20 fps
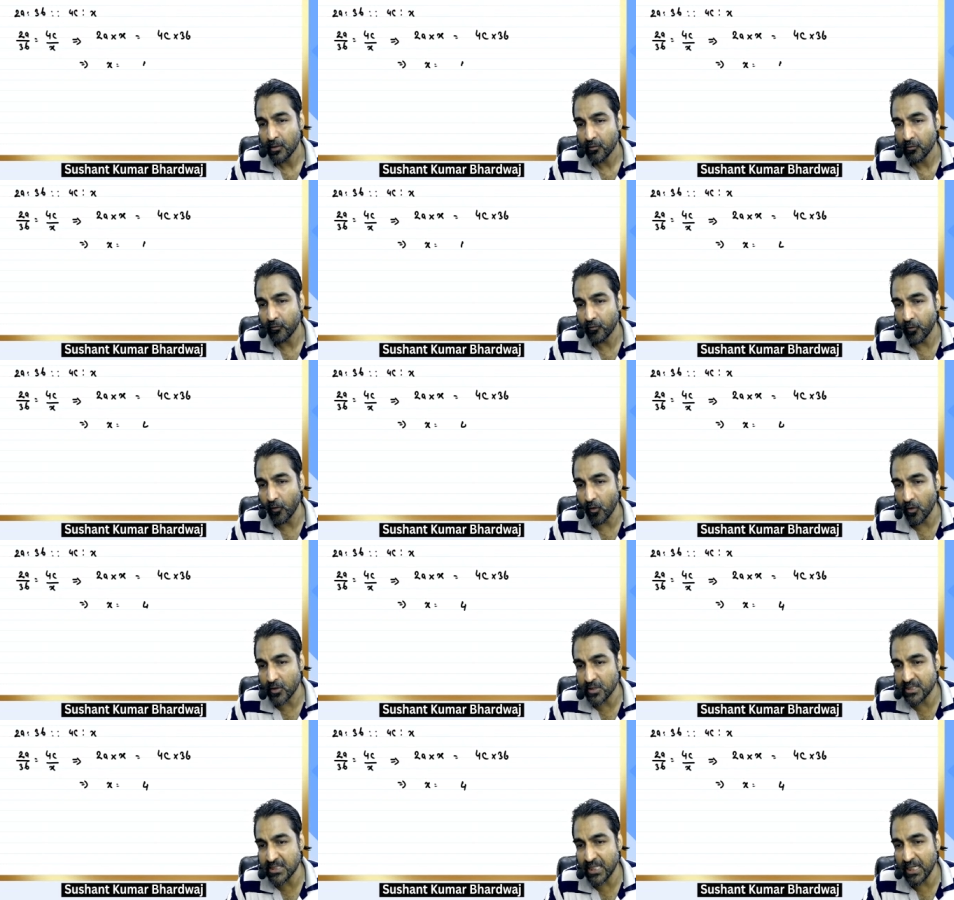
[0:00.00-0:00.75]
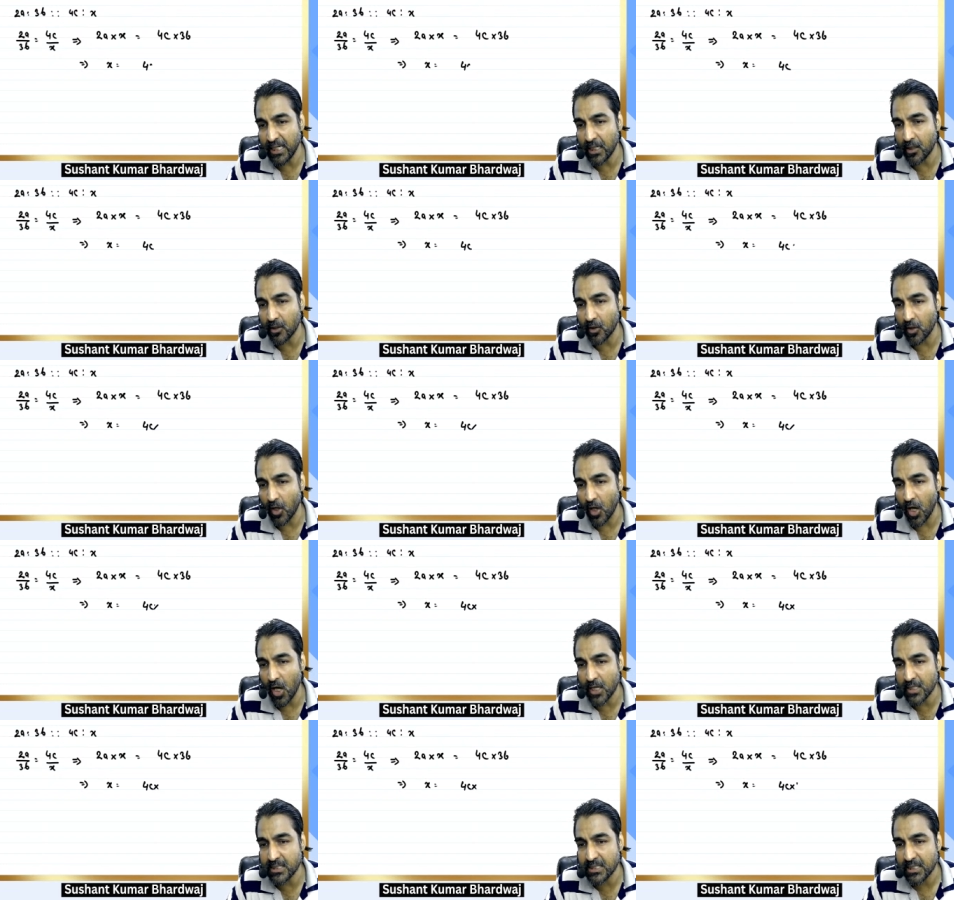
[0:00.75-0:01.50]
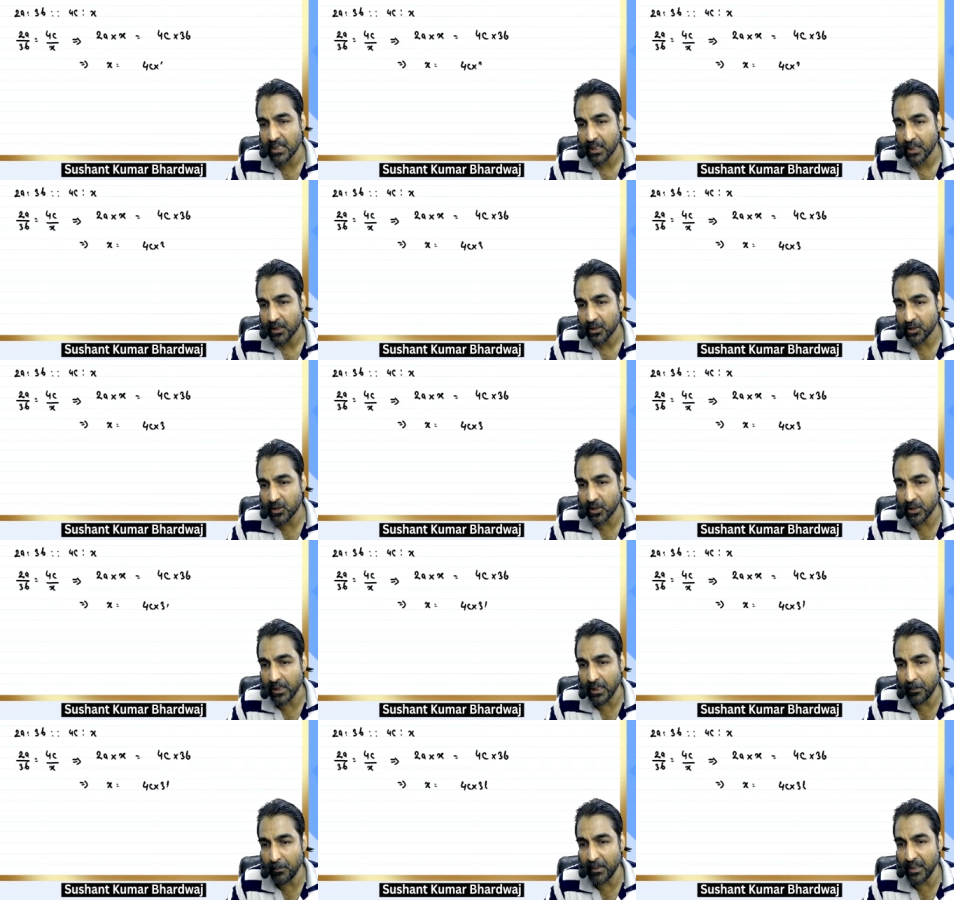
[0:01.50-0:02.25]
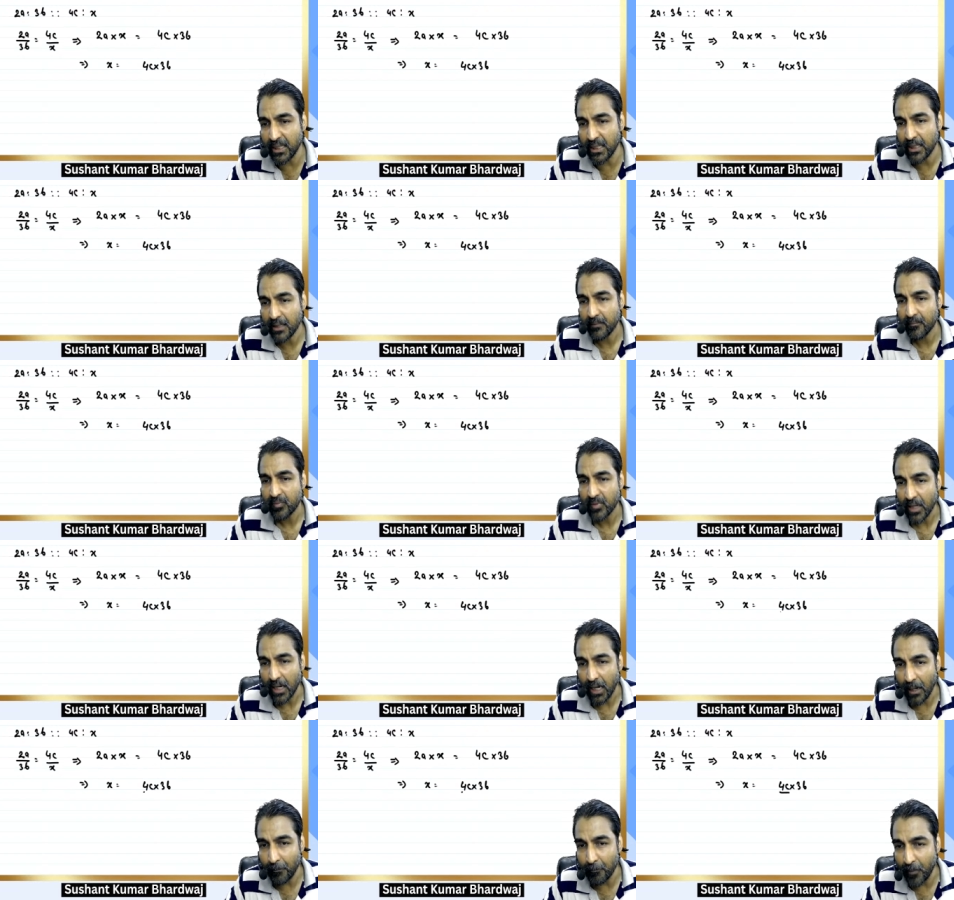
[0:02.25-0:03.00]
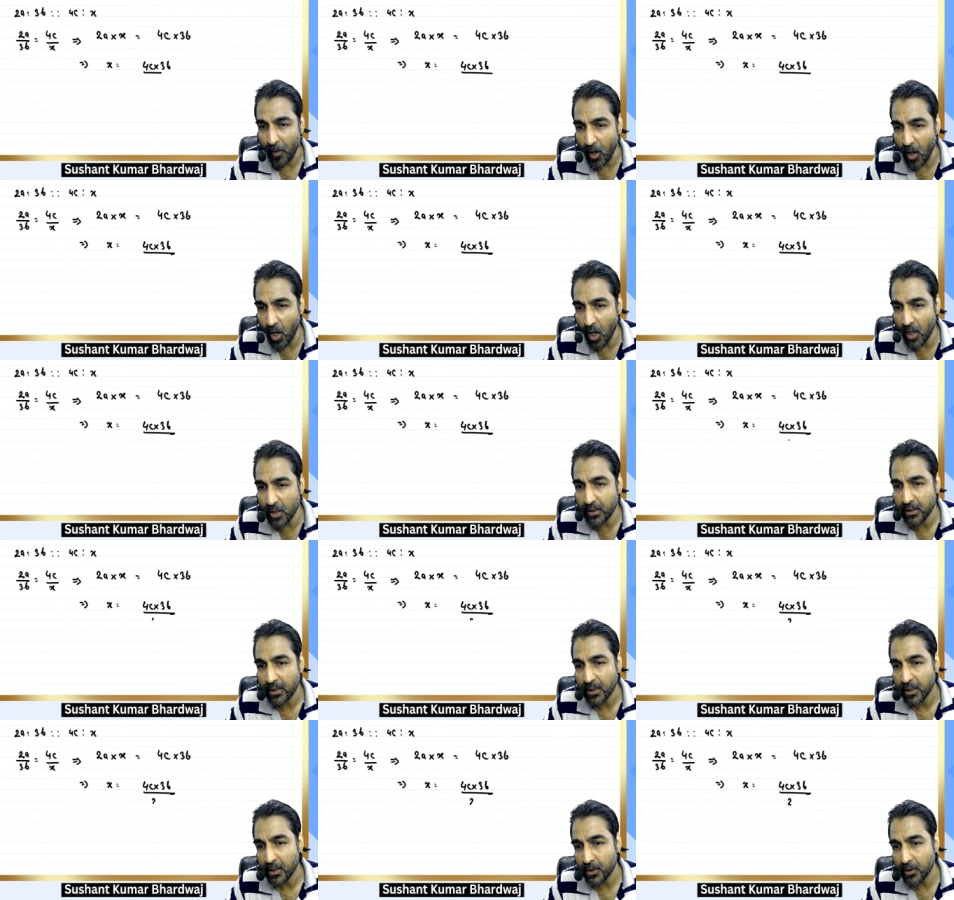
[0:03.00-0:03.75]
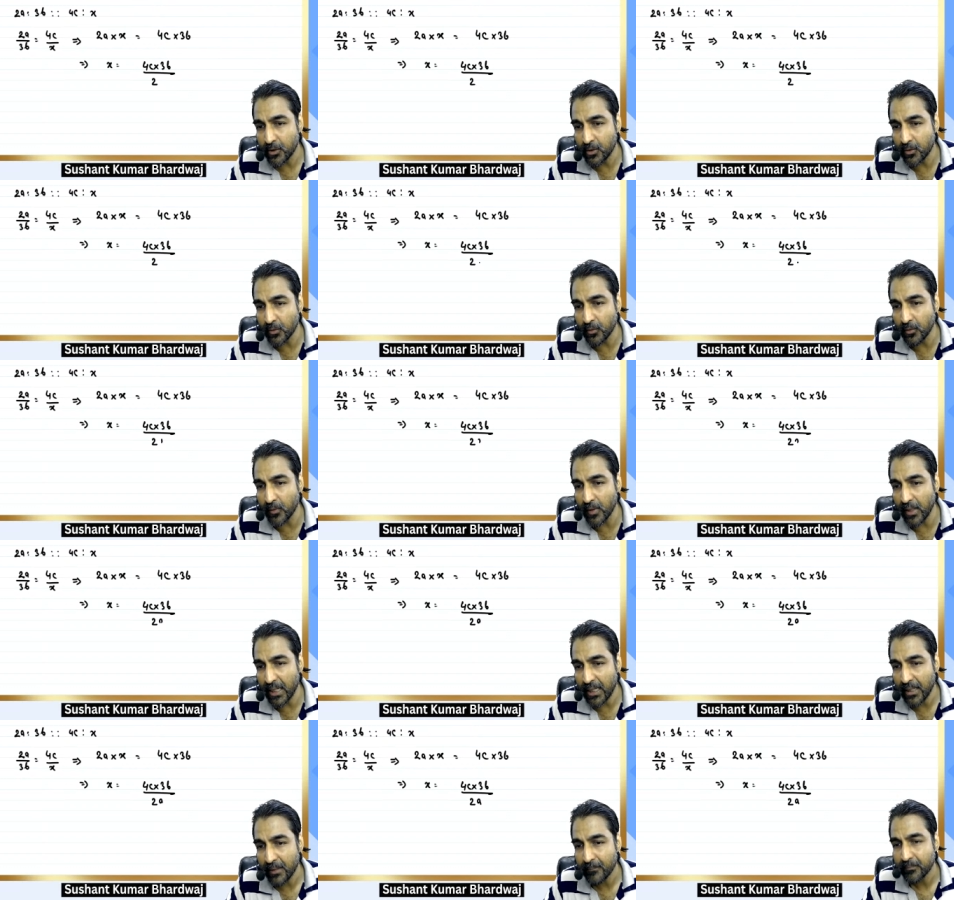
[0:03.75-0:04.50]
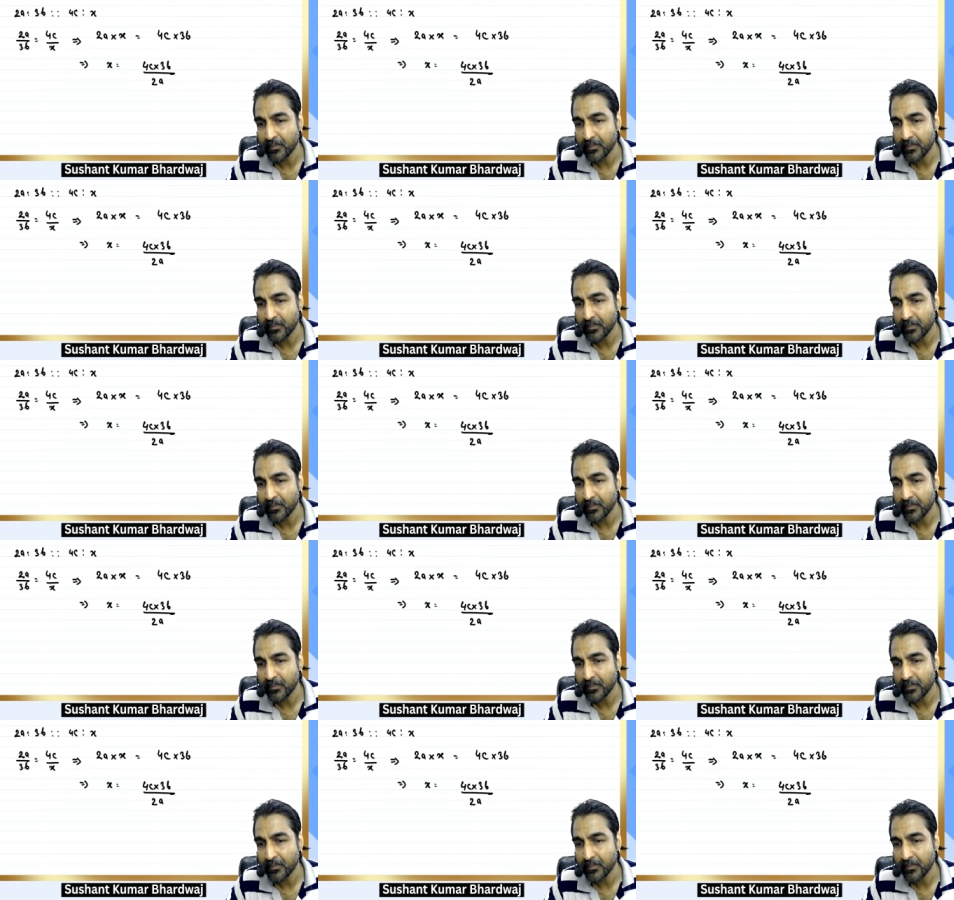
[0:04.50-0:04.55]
4C cross 3B upon 2A,